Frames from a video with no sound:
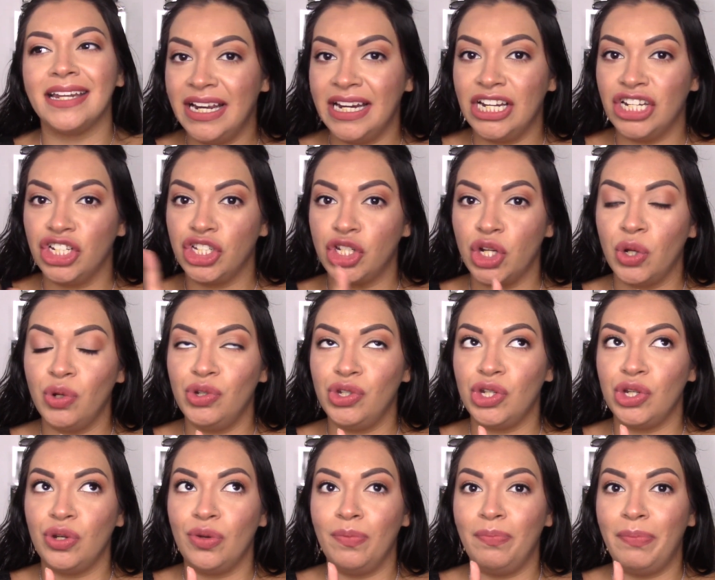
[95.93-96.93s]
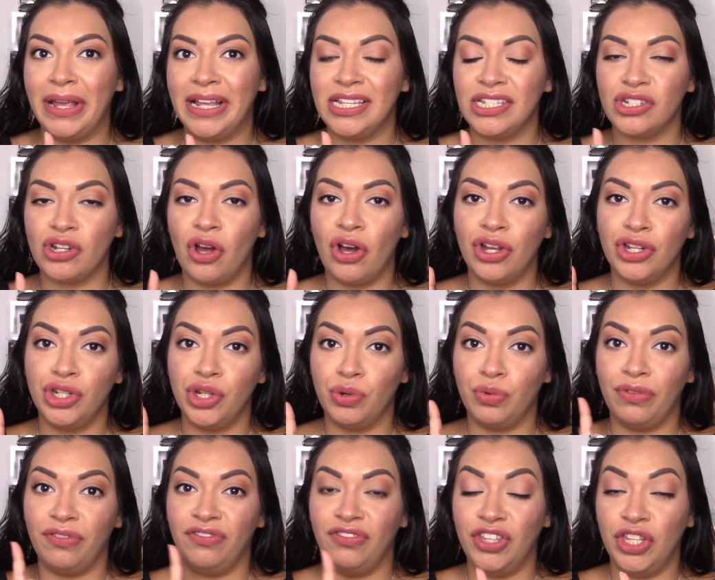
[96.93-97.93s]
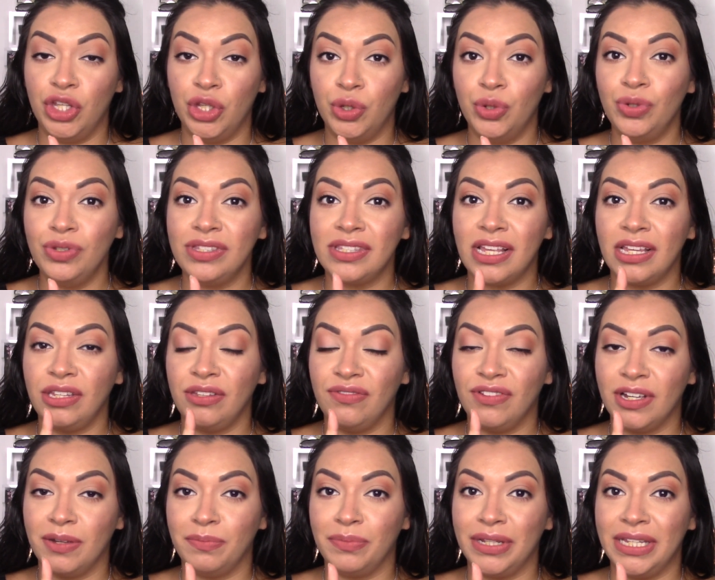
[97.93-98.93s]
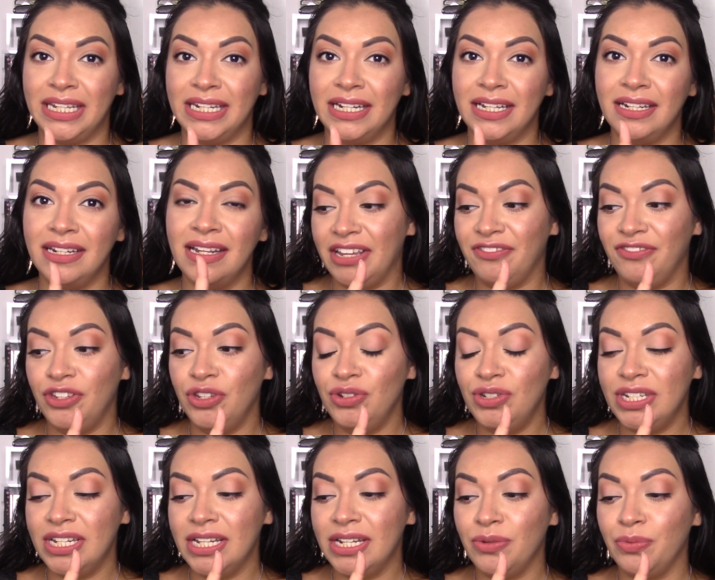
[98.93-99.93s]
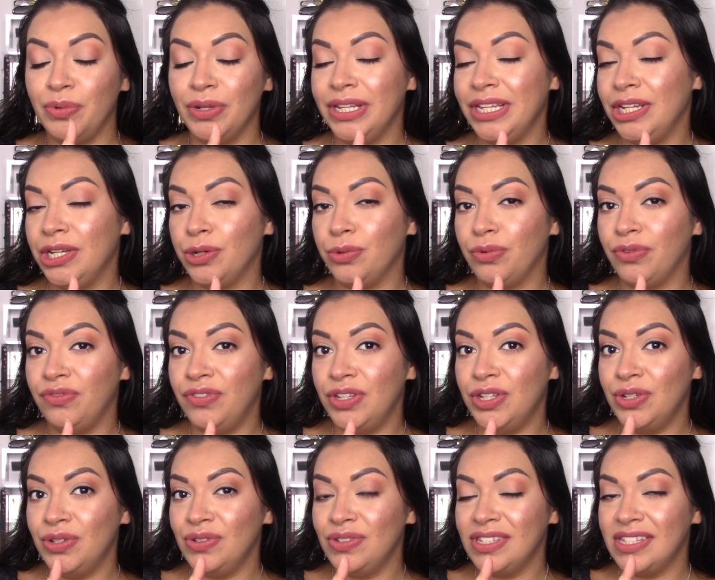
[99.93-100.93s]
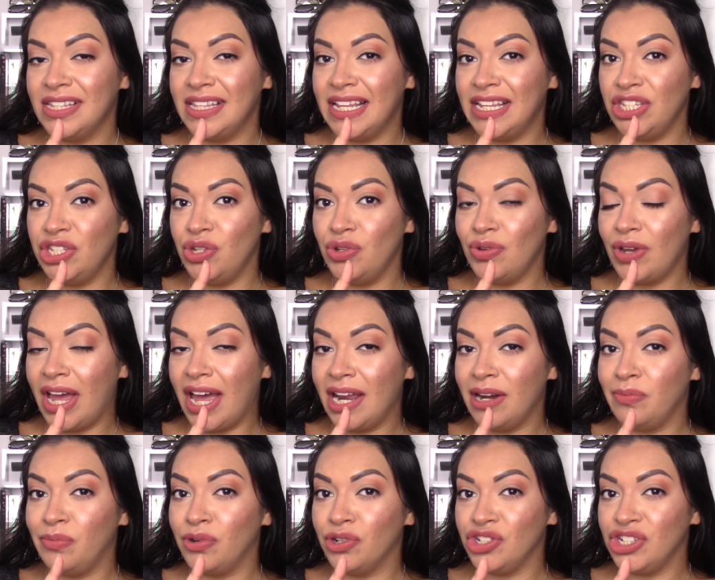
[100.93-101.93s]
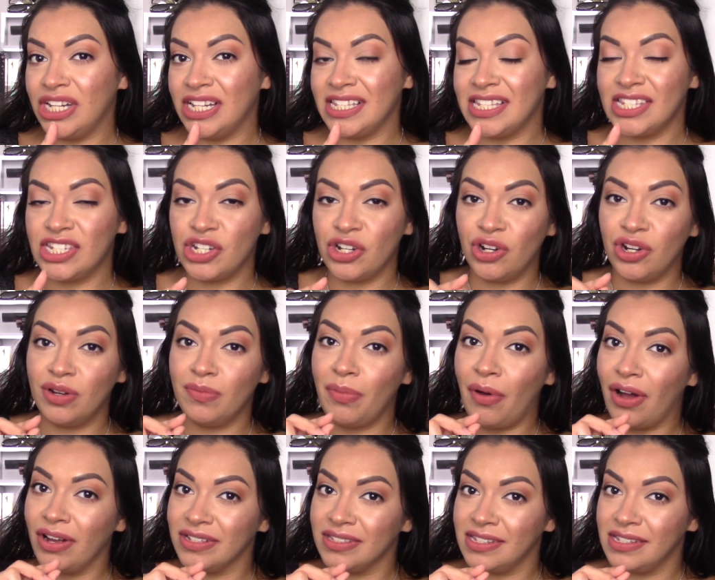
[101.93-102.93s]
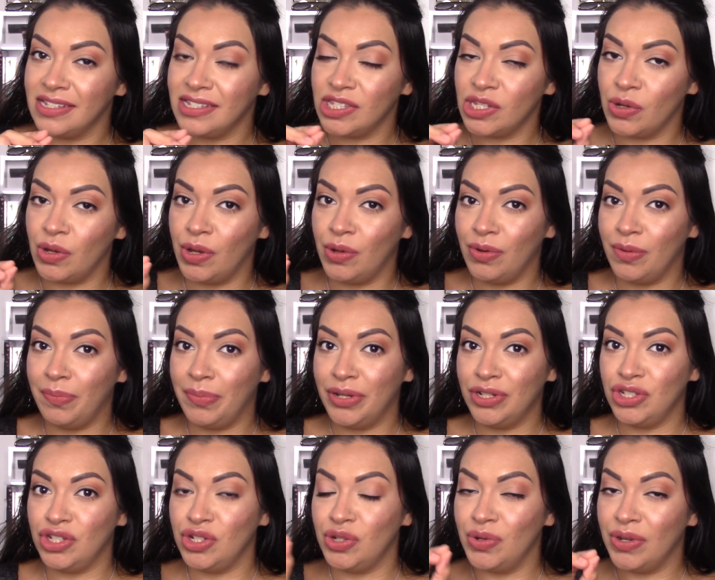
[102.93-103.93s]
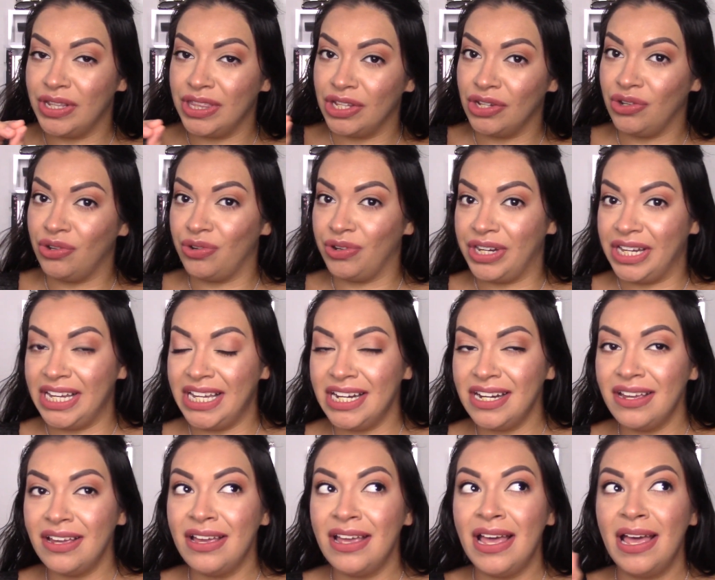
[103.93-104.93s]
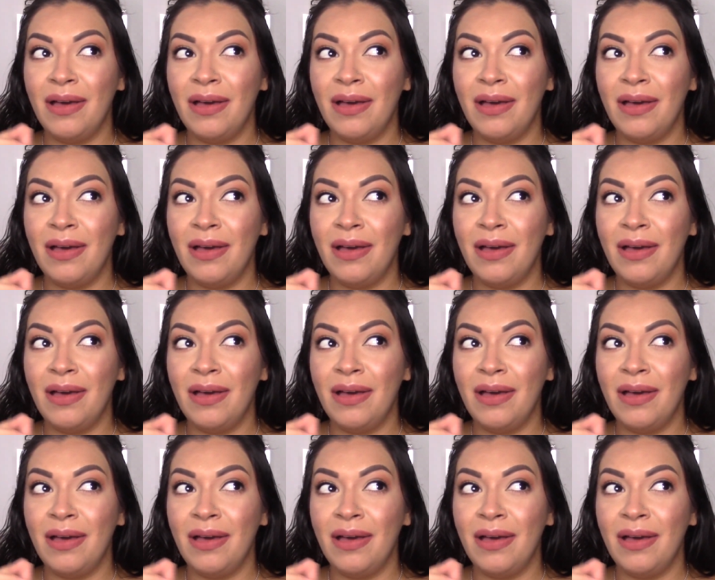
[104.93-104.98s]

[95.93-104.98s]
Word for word: And it showed you based on your reviews that you've completed. If you did really good reviews, then you had more chance to earn boxes, so it would put you in the green.